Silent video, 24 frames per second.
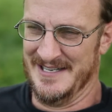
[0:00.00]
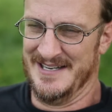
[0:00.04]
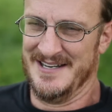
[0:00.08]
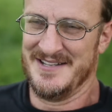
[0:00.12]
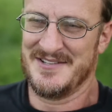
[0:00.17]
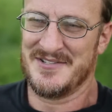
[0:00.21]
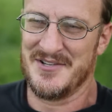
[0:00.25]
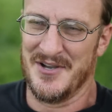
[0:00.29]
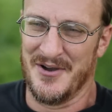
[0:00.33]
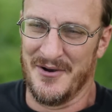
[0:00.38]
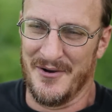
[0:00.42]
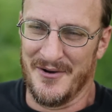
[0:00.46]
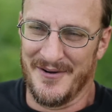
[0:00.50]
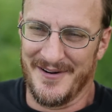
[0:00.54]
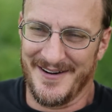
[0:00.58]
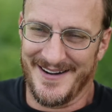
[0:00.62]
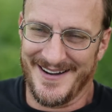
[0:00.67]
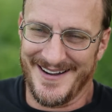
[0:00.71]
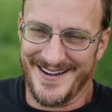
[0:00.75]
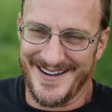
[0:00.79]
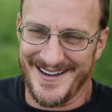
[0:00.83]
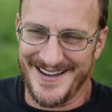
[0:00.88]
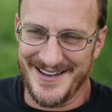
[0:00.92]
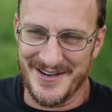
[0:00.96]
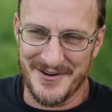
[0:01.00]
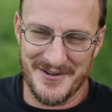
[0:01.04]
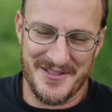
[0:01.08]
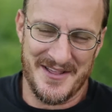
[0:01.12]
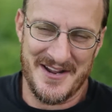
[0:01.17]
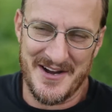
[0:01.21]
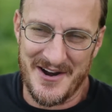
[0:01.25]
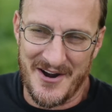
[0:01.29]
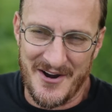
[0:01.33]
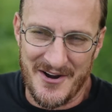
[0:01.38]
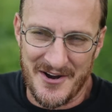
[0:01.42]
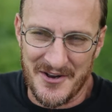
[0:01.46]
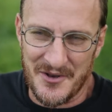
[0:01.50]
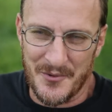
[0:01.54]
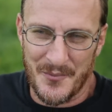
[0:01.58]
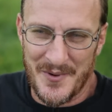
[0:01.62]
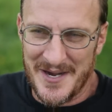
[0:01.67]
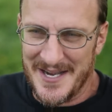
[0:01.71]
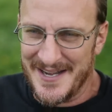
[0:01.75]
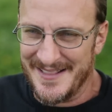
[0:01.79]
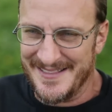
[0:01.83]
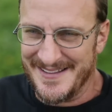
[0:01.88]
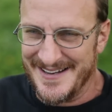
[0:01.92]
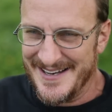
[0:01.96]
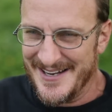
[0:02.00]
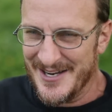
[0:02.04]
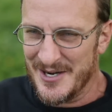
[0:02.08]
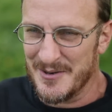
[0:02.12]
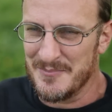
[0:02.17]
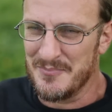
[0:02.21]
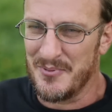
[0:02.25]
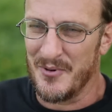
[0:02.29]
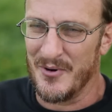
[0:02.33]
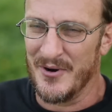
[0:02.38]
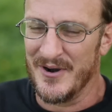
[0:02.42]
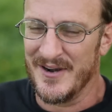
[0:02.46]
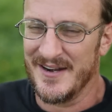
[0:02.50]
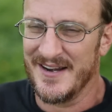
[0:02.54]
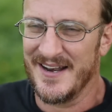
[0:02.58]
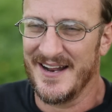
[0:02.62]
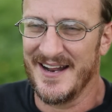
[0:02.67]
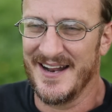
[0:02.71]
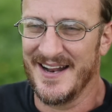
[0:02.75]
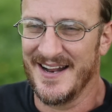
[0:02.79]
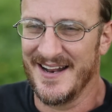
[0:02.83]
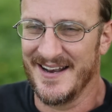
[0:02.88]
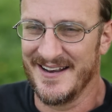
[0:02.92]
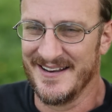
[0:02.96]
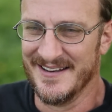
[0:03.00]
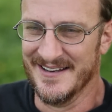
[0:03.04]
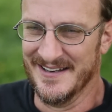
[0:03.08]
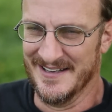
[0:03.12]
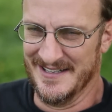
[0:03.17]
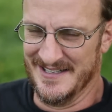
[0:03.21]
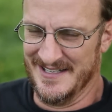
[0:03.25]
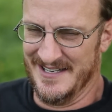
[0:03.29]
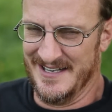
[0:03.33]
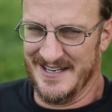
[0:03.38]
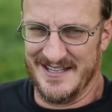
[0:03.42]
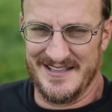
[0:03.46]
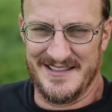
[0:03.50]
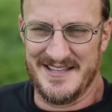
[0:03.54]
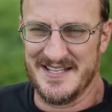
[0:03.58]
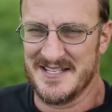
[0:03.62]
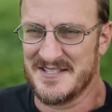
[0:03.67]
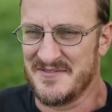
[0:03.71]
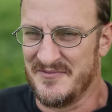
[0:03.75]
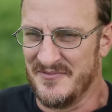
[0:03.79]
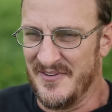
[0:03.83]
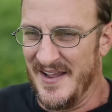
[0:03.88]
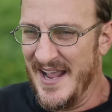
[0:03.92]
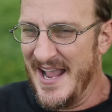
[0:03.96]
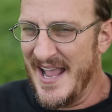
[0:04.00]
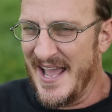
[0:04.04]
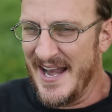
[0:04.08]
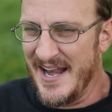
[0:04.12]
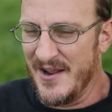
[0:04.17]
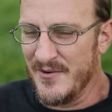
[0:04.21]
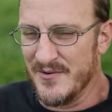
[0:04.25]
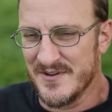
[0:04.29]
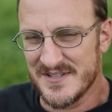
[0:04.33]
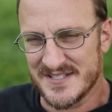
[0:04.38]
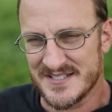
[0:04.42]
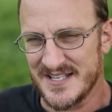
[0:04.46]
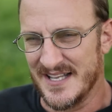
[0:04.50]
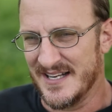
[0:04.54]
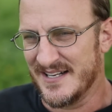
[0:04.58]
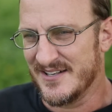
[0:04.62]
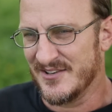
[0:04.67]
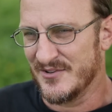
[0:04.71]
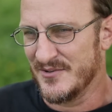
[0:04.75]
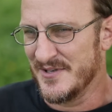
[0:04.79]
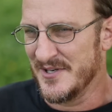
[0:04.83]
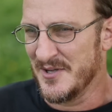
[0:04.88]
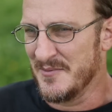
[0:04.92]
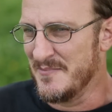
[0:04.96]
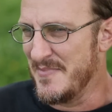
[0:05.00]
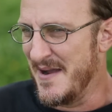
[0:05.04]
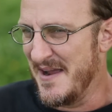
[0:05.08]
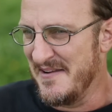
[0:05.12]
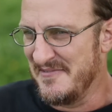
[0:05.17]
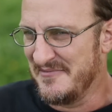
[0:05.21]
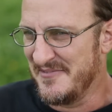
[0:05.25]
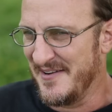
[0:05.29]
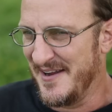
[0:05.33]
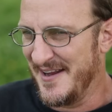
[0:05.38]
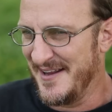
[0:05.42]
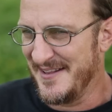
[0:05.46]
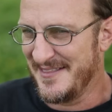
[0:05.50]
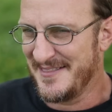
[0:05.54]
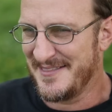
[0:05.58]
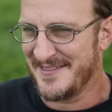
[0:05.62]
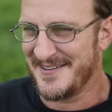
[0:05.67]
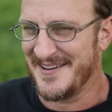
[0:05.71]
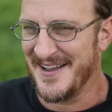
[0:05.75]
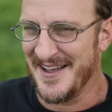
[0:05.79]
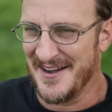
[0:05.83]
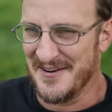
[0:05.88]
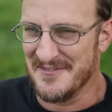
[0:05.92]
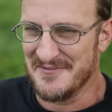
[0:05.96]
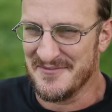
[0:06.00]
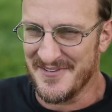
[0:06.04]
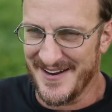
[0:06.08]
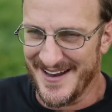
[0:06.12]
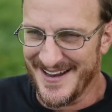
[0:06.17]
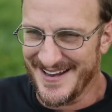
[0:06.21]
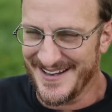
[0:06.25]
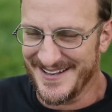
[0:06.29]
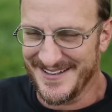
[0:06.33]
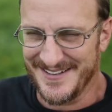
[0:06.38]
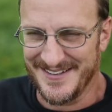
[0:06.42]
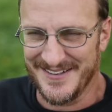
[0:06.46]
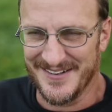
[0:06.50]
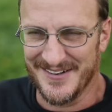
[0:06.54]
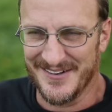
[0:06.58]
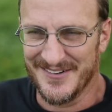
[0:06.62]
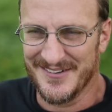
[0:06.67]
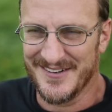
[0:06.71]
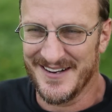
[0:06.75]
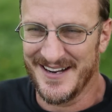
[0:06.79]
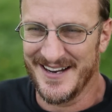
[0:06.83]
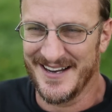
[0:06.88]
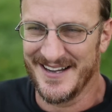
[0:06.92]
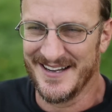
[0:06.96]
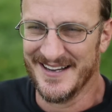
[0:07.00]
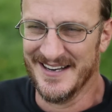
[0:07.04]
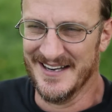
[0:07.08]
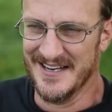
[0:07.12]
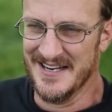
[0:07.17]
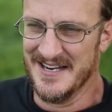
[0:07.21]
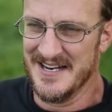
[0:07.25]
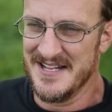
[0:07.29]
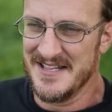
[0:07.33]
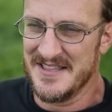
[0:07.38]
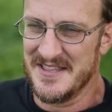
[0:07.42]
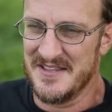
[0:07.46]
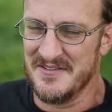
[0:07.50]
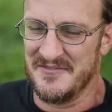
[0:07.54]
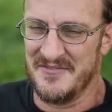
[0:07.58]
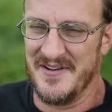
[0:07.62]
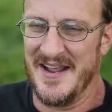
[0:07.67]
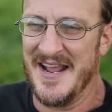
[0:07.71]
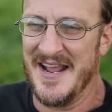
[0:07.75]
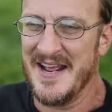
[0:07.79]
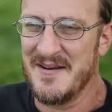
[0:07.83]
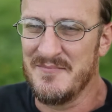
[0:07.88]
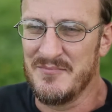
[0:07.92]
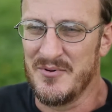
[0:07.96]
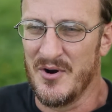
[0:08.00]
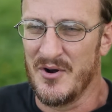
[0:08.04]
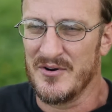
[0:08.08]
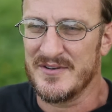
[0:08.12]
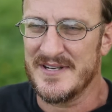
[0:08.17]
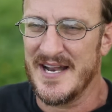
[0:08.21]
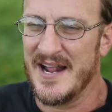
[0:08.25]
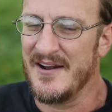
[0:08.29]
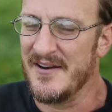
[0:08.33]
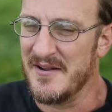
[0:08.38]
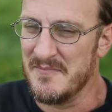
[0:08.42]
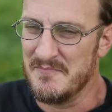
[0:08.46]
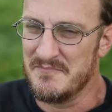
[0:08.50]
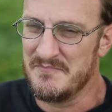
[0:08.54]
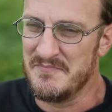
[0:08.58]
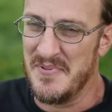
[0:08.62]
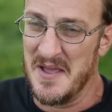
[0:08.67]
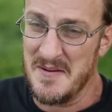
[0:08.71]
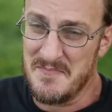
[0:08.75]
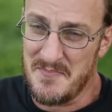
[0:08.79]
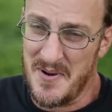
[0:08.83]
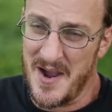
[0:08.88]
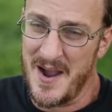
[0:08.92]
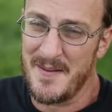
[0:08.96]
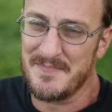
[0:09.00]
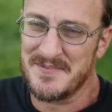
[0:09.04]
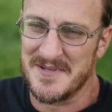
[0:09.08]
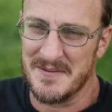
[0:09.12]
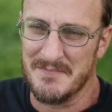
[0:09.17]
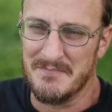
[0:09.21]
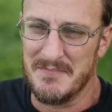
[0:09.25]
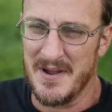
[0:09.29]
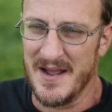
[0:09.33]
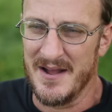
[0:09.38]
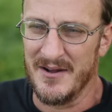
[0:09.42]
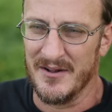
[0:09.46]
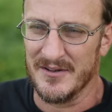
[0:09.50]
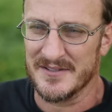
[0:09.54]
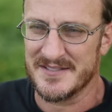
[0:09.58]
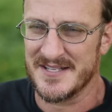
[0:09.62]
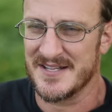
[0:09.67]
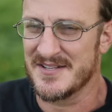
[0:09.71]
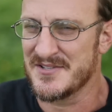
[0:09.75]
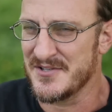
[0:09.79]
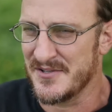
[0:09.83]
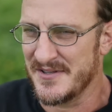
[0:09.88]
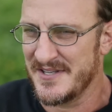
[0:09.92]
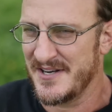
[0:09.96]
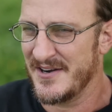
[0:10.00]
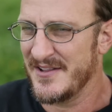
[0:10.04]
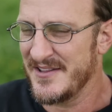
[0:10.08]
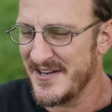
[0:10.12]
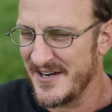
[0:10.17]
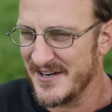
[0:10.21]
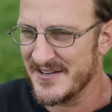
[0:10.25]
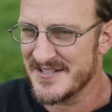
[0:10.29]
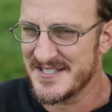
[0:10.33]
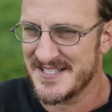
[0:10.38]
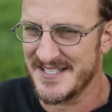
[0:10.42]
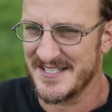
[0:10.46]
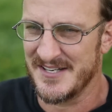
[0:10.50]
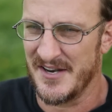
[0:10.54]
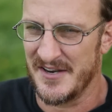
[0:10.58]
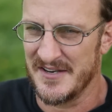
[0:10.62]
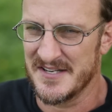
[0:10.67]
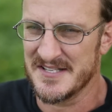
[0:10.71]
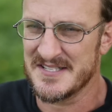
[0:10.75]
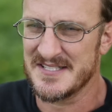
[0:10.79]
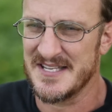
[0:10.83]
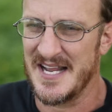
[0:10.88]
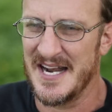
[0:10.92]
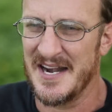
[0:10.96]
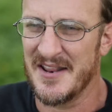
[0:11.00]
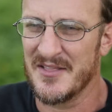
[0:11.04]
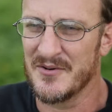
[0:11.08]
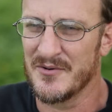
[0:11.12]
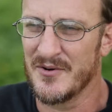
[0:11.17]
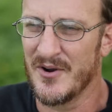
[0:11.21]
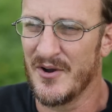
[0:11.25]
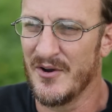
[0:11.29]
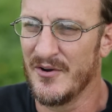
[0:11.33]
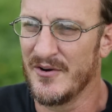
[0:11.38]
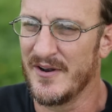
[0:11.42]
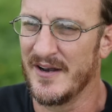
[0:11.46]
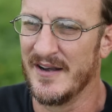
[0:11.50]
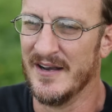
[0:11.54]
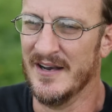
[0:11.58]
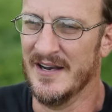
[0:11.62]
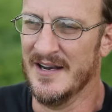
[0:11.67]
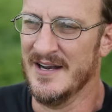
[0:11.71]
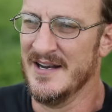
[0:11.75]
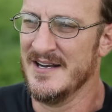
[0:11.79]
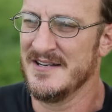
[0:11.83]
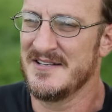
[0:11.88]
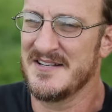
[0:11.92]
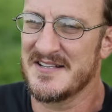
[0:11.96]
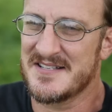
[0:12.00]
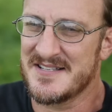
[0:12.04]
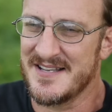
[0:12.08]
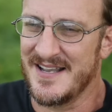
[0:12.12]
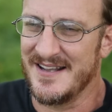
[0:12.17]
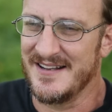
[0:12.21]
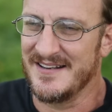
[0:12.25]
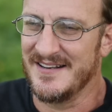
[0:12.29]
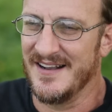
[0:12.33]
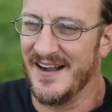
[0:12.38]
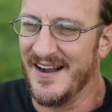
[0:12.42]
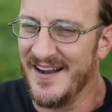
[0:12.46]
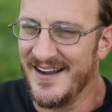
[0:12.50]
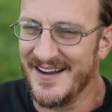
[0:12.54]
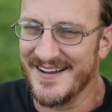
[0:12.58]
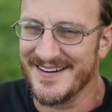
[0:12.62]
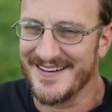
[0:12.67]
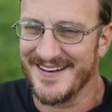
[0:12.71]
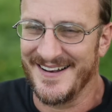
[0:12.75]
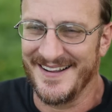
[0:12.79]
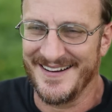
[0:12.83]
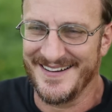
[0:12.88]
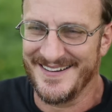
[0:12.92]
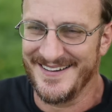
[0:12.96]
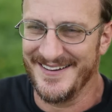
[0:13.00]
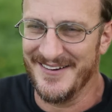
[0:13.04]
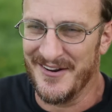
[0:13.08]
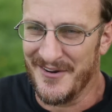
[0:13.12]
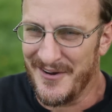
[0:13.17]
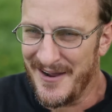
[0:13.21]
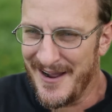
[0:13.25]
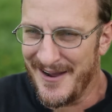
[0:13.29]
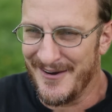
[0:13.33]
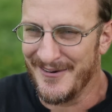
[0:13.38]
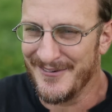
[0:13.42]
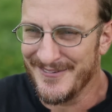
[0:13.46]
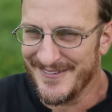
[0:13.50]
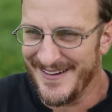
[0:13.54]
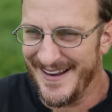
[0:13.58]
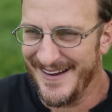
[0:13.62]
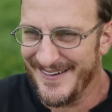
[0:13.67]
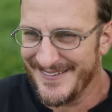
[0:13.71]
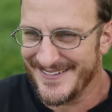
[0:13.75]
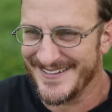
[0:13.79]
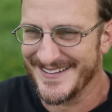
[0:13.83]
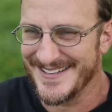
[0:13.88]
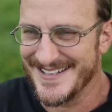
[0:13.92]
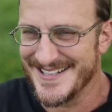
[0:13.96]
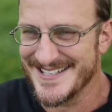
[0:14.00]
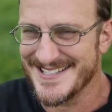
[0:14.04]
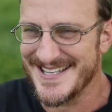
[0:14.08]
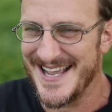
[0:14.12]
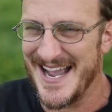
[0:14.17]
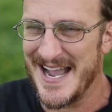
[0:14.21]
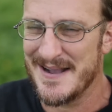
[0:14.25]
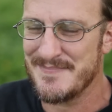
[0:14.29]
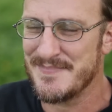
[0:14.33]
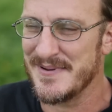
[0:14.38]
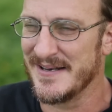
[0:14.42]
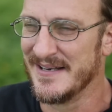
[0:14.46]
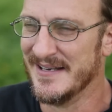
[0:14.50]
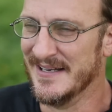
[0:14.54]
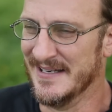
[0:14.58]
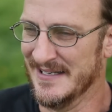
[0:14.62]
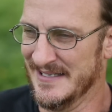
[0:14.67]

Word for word: So here they are on the way to the airport and this van. It was like a real by faith kind of van, you know. And the van broke down. It, they popped a belt, and so there they are sitting on the side of the road and just saying, "God, like you know, how how can this happen?"